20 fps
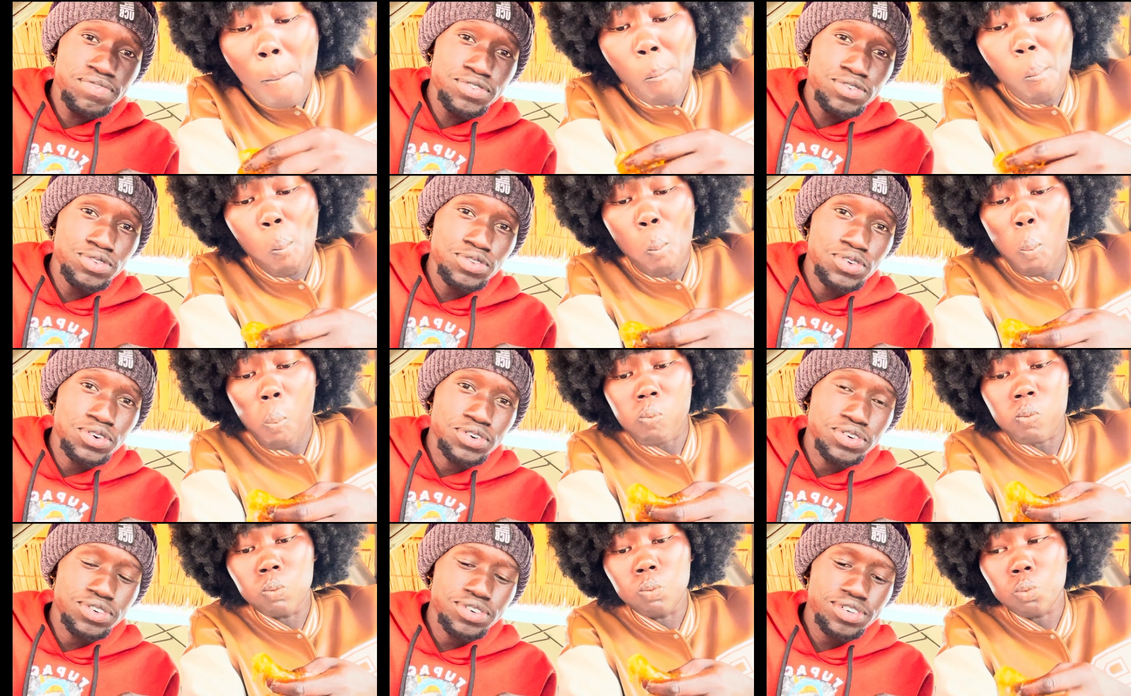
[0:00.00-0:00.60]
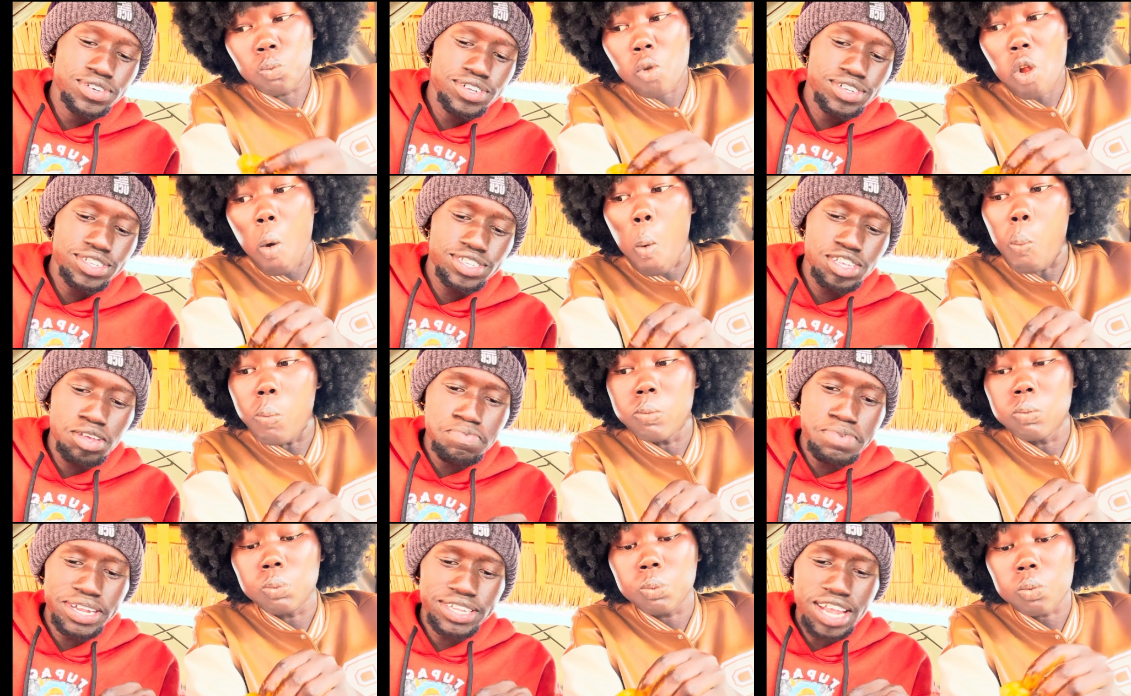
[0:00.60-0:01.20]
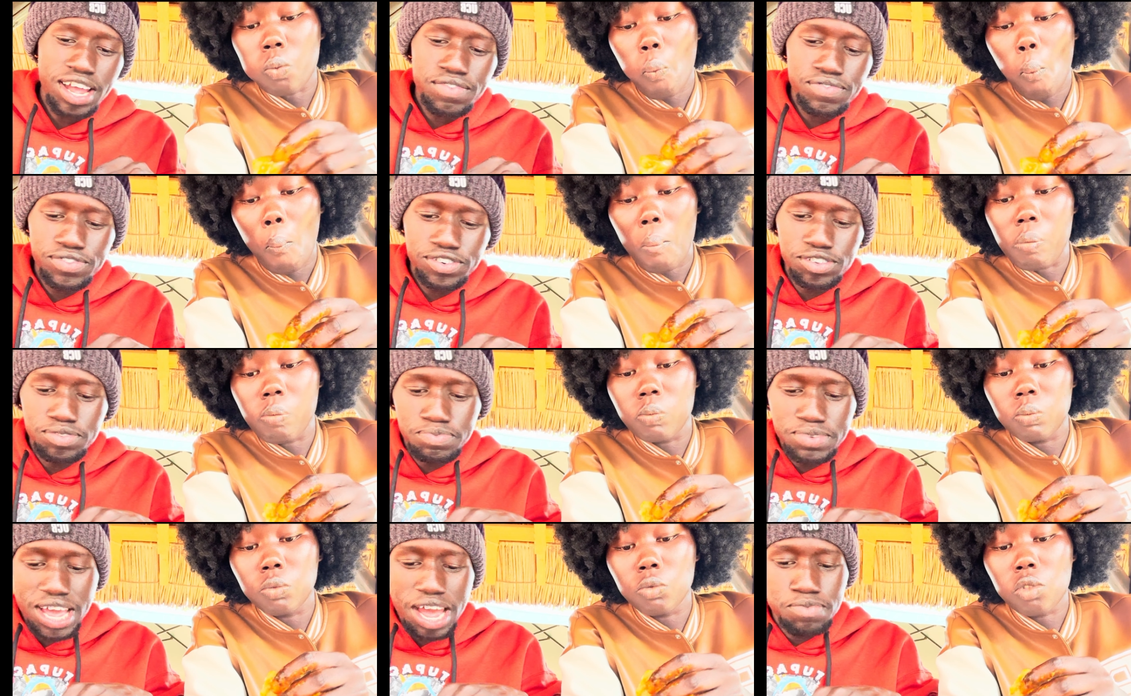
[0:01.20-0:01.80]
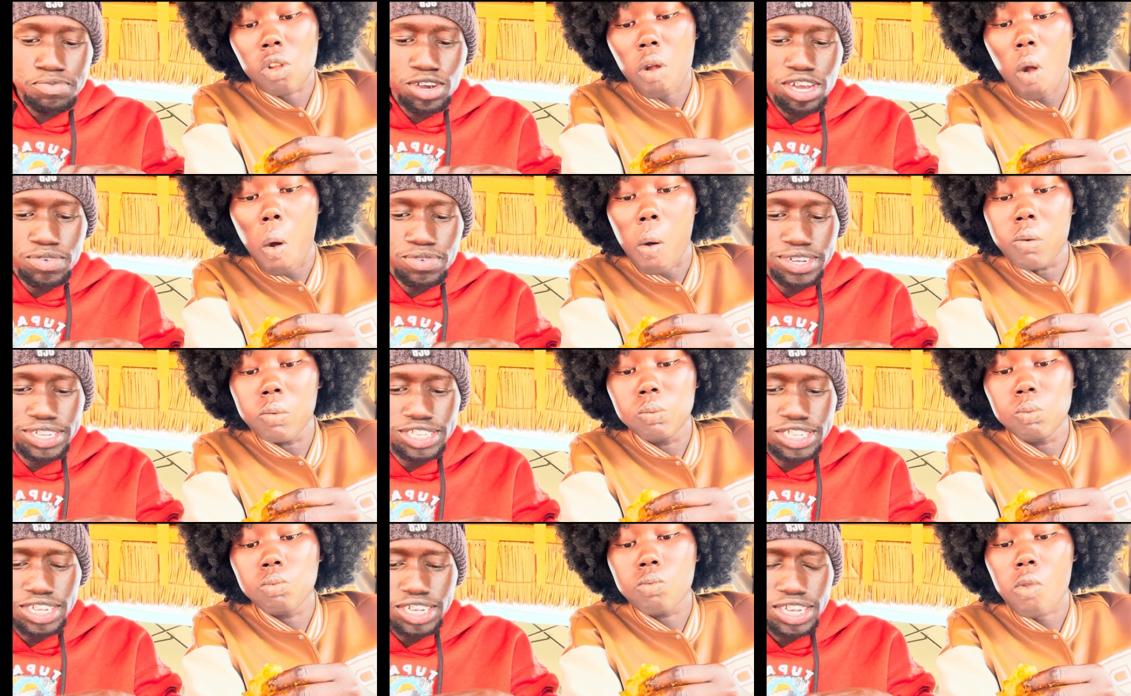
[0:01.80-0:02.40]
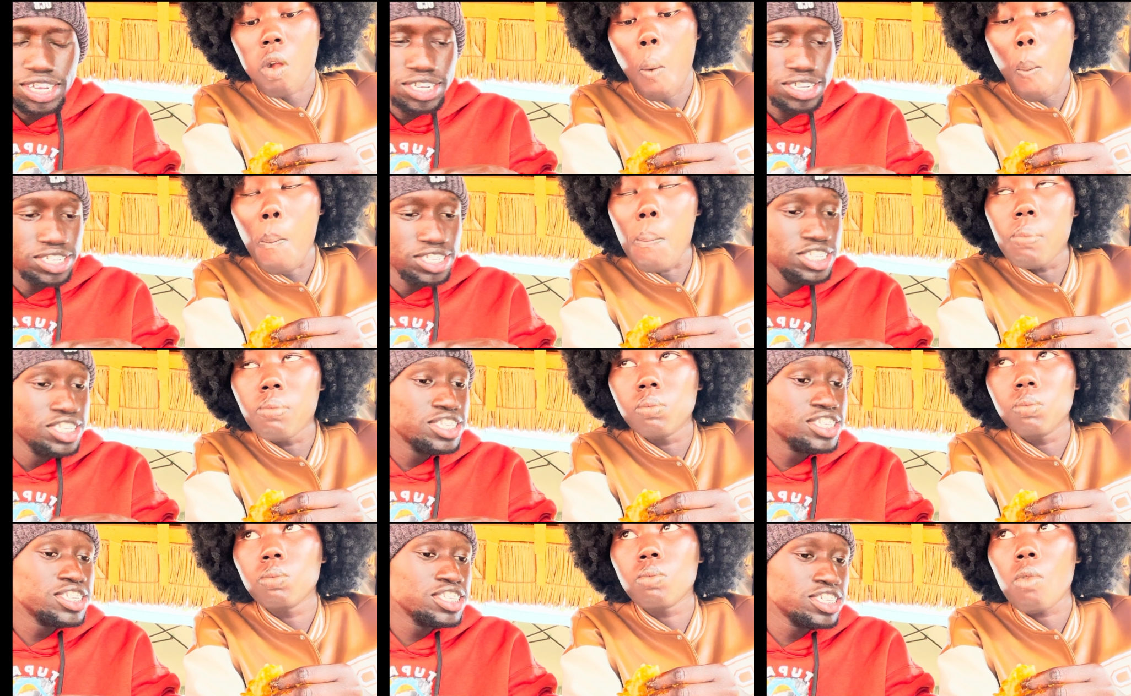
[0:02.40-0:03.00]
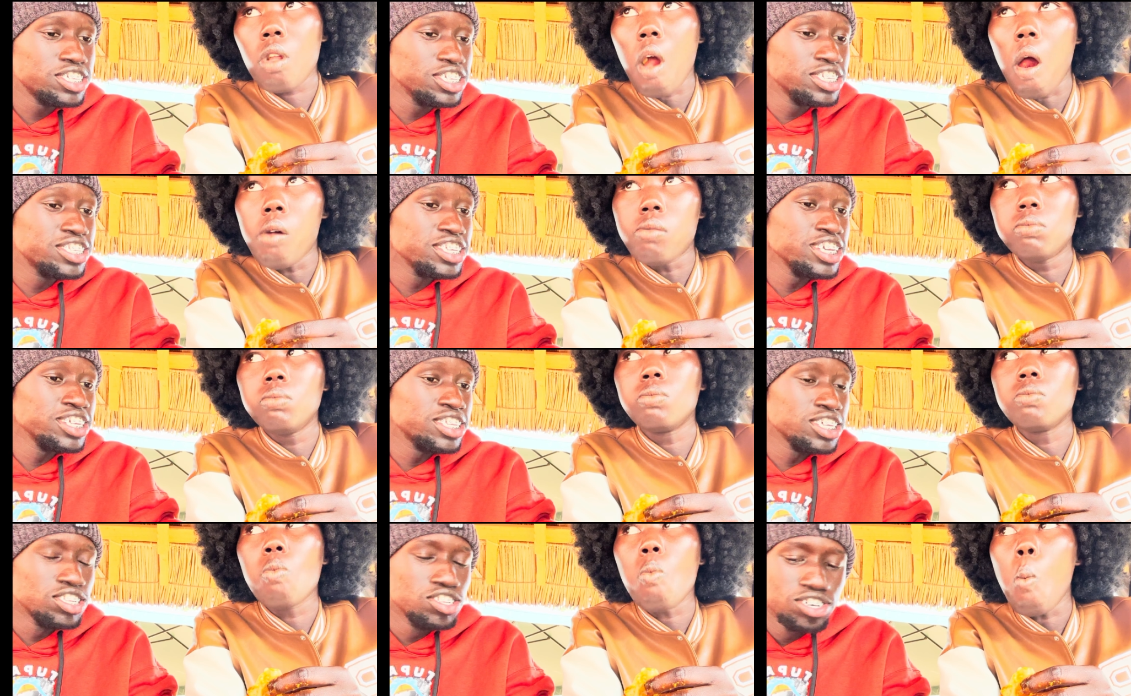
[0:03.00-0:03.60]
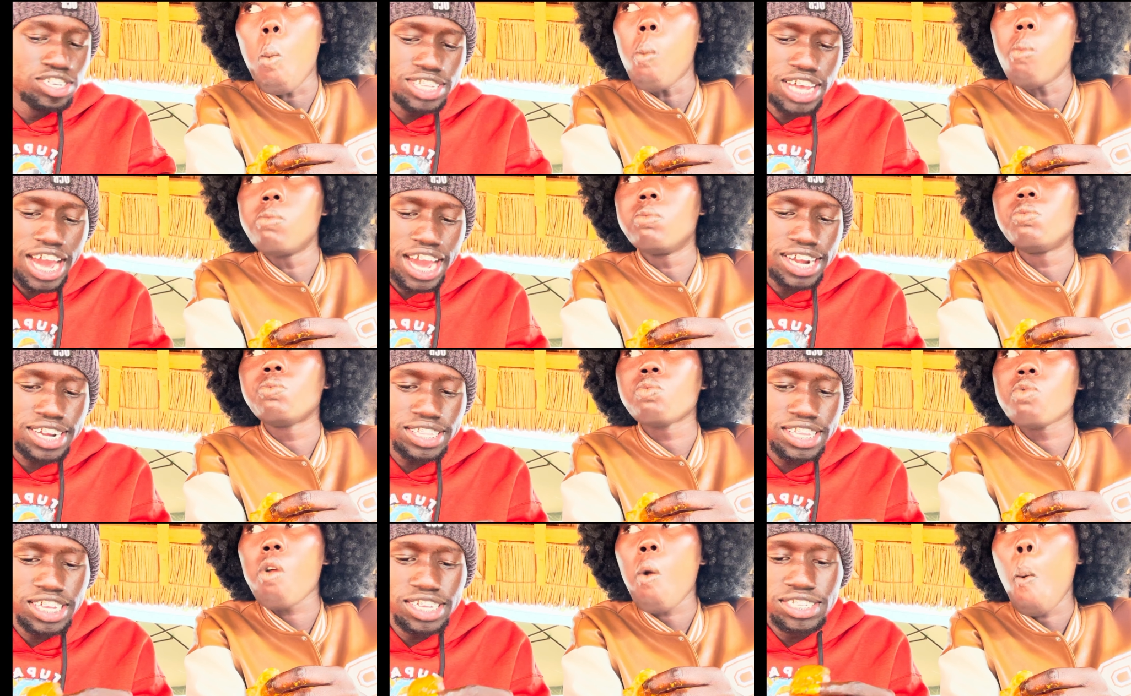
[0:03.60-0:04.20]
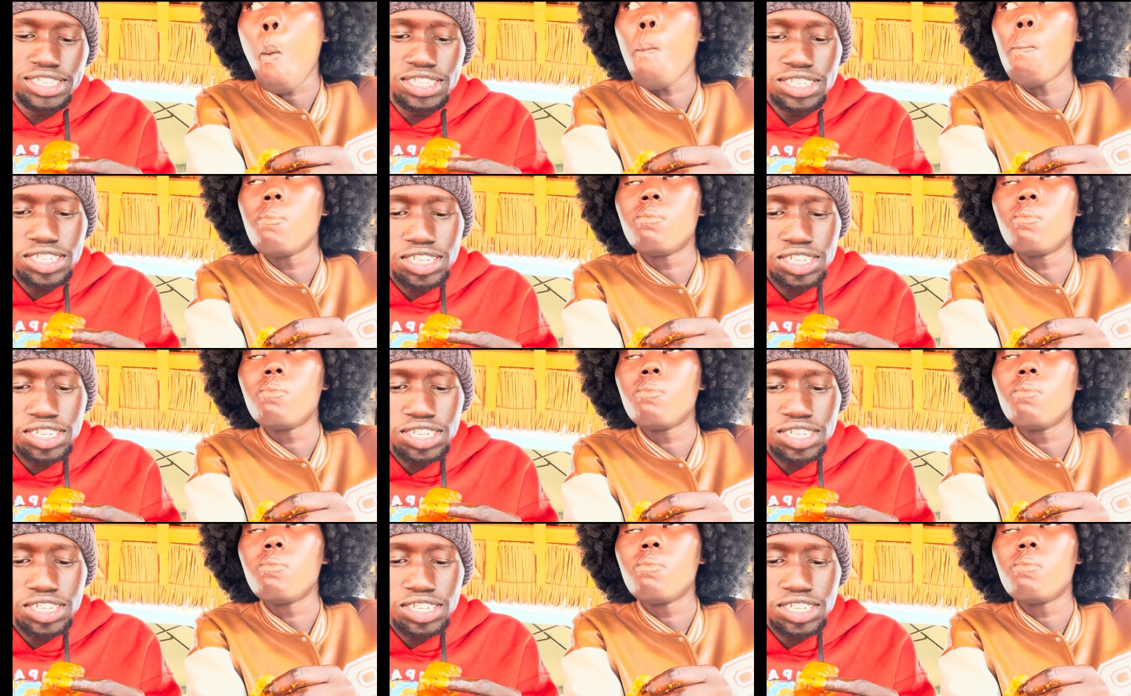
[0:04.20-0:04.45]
Speaker 1: food, though. See better food. Me, I'm going with this. She's eating those hard things.